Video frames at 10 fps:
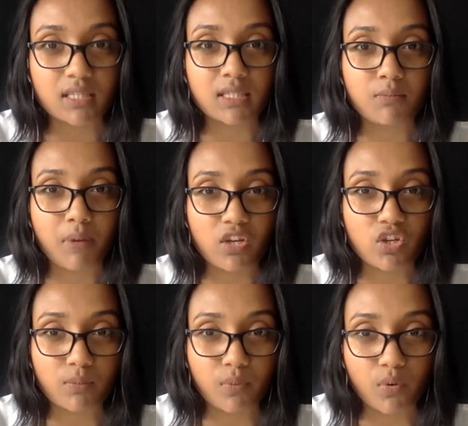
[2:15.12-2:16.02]

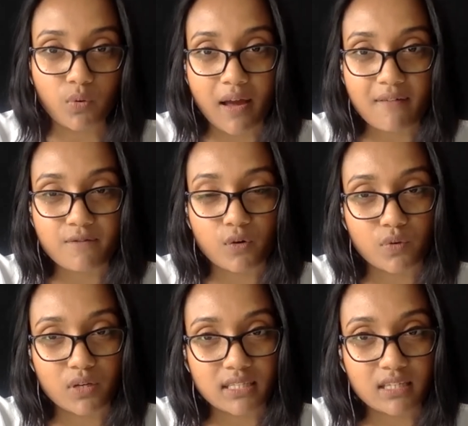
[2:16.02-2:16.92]
Special Program for
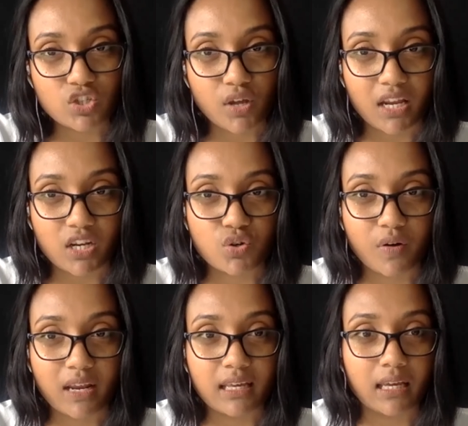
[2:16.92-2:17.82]
Research and
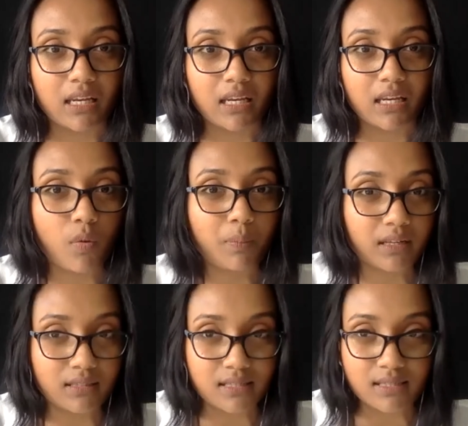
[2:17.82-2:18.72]
Training in
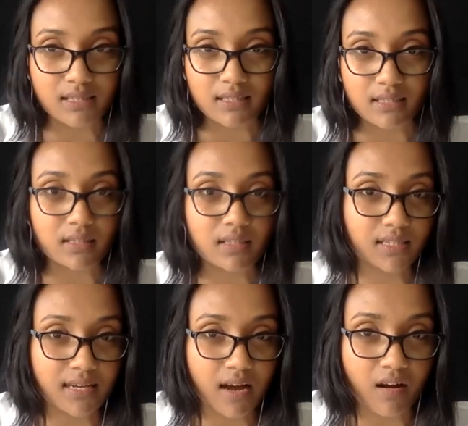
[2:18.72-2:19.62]
Tropical Diseases,
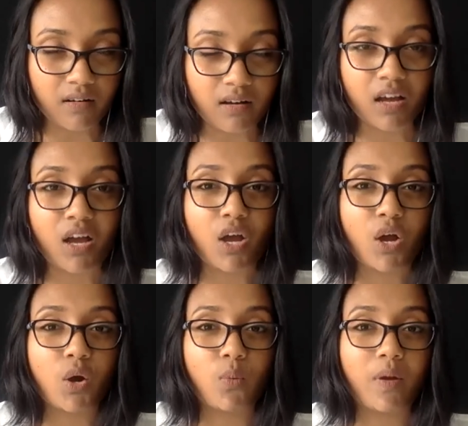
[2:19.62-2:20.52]
TDR,
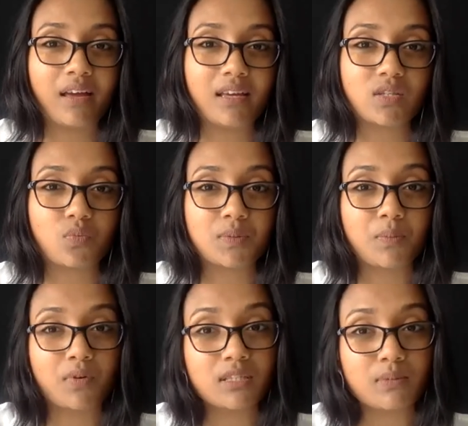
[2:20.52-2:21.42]
where he is
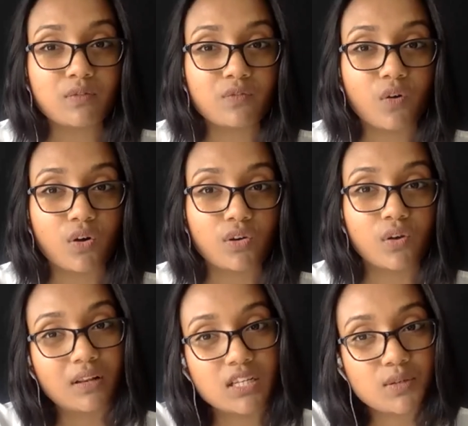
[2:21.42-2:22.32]
responsible for
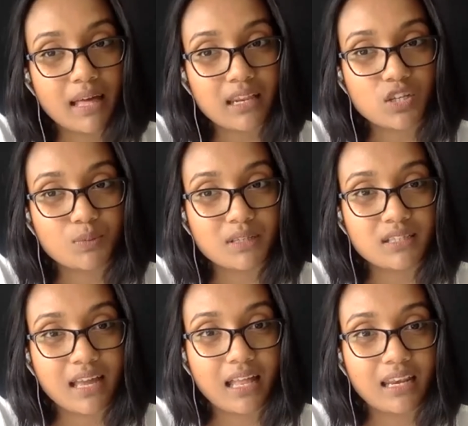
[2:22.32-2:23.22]
knowledge management
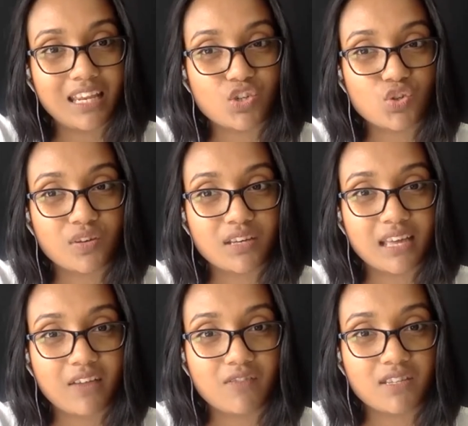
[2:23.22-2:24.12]
and ensuring
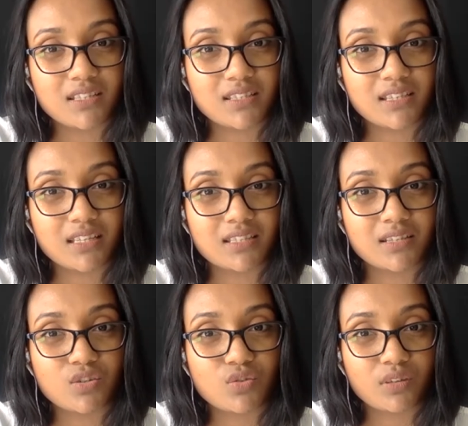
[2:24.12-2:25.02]
evidence is
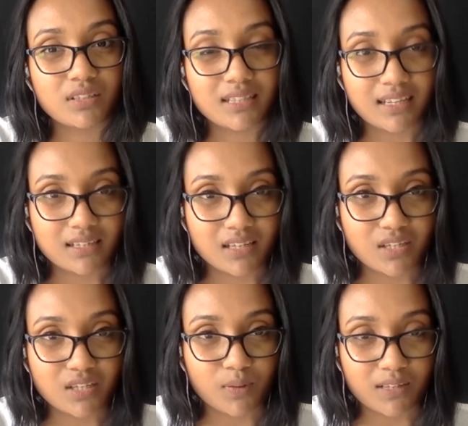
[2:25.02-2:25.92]
translated into
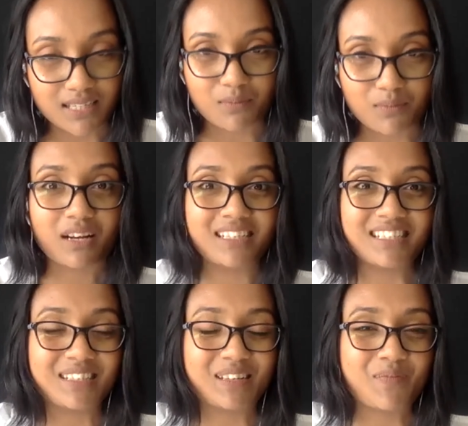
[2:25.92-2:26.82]
policy and practice.